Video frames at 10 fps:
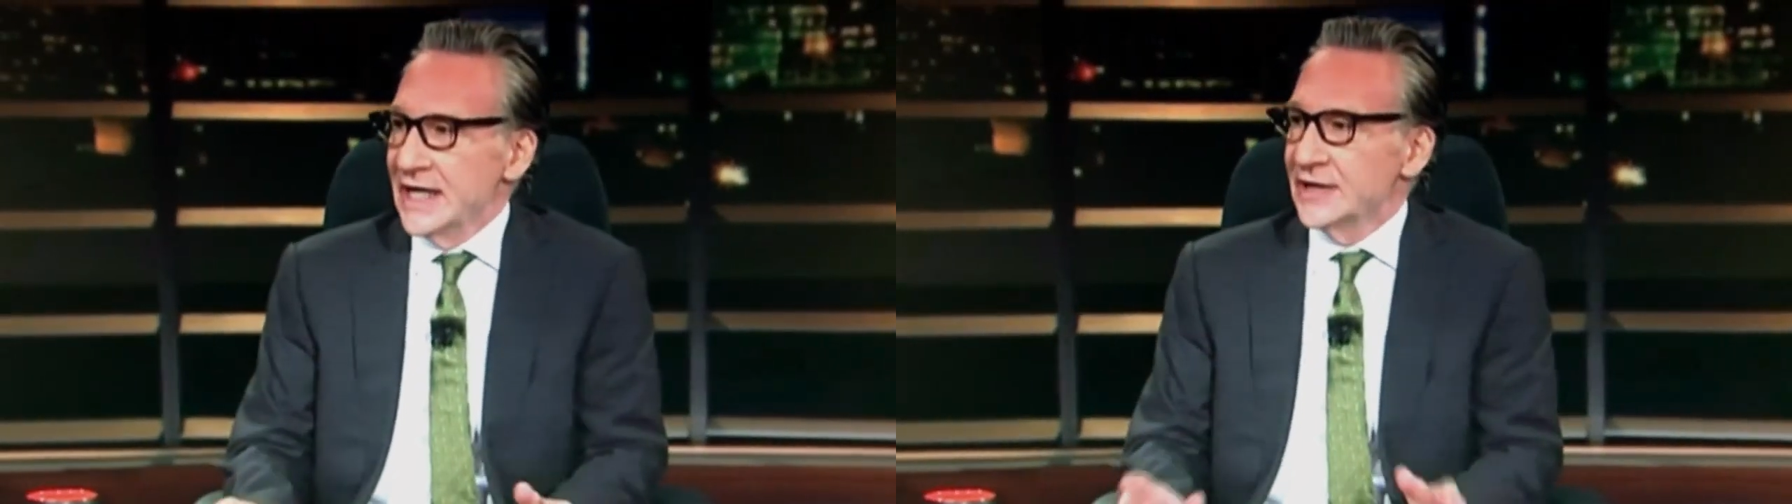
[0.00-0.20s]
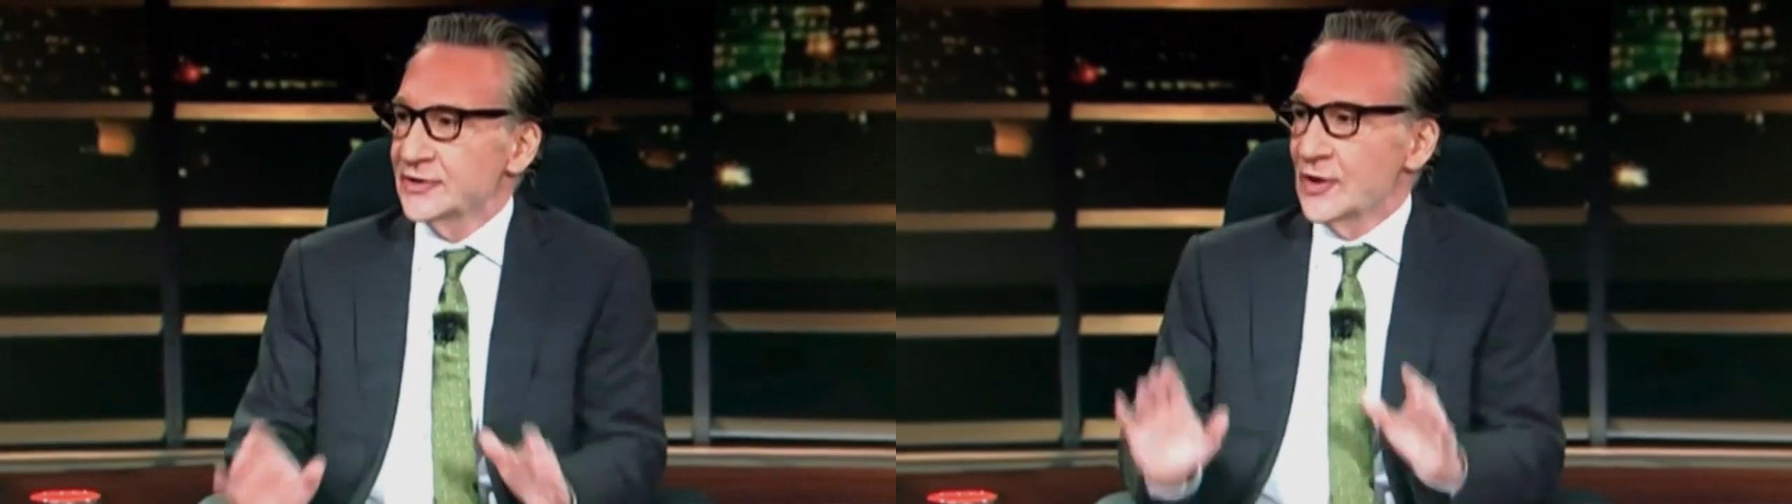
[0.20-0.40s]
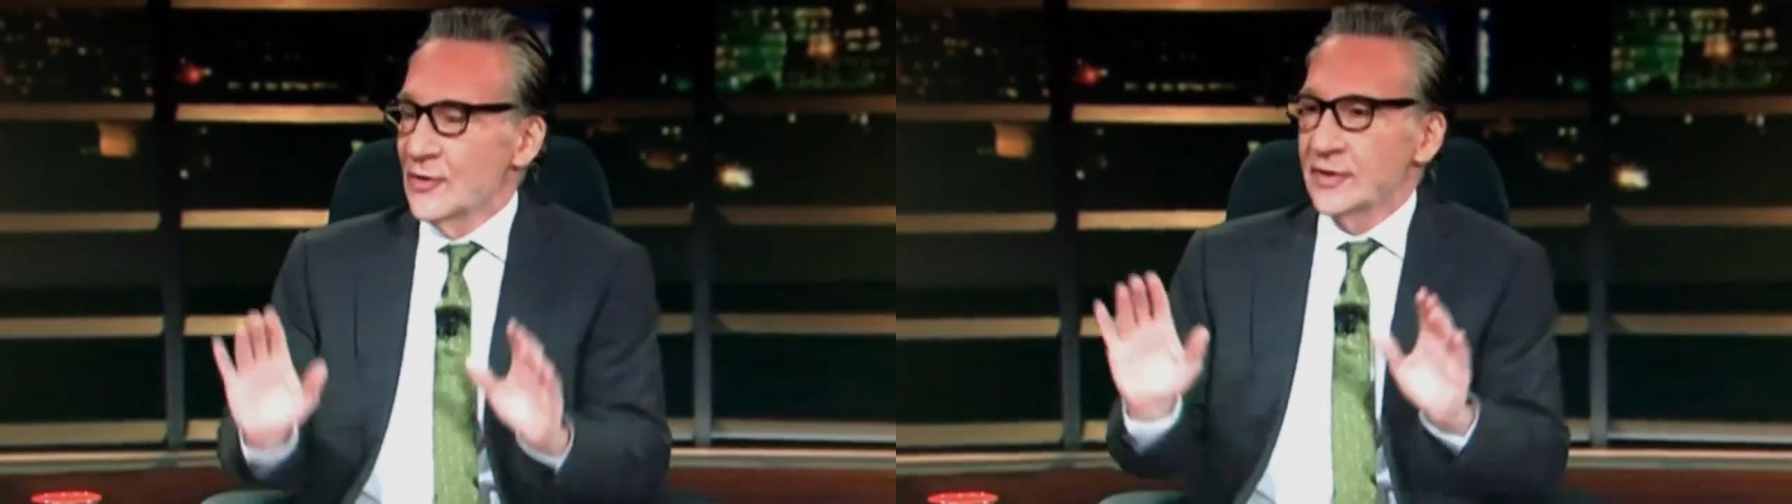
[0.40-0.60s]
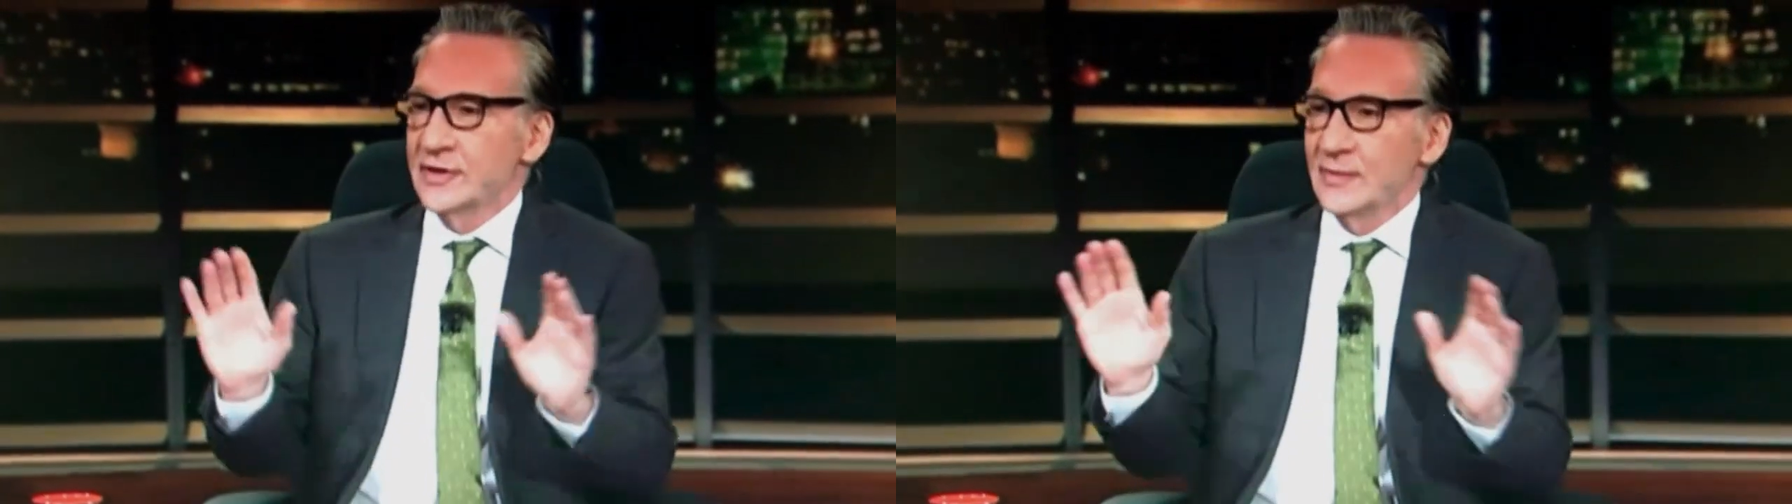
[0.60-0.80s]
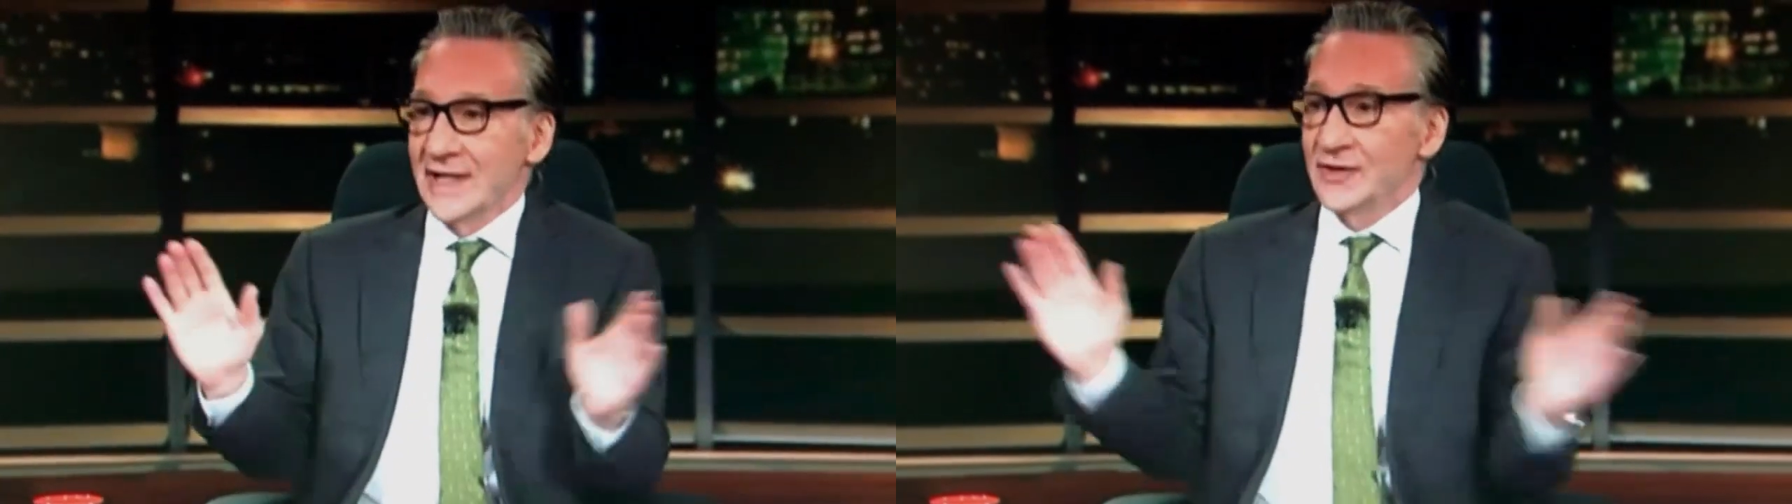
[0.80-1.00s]
It's
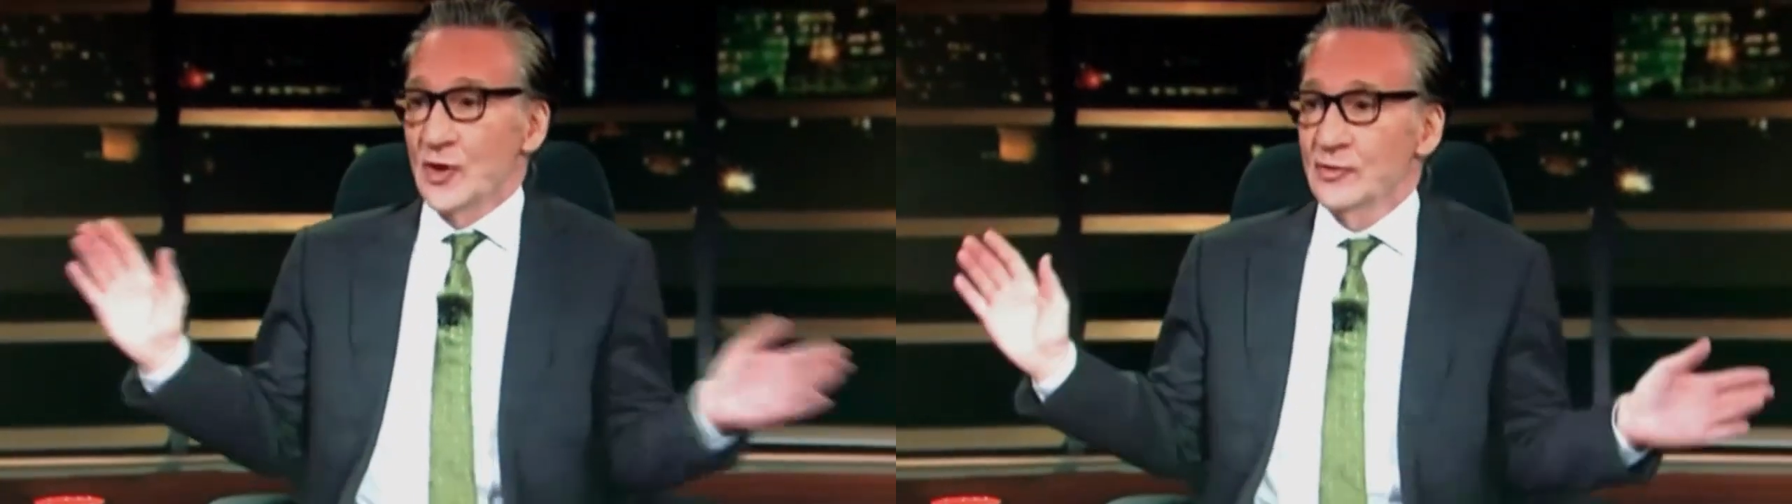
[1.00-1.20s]
going to. It's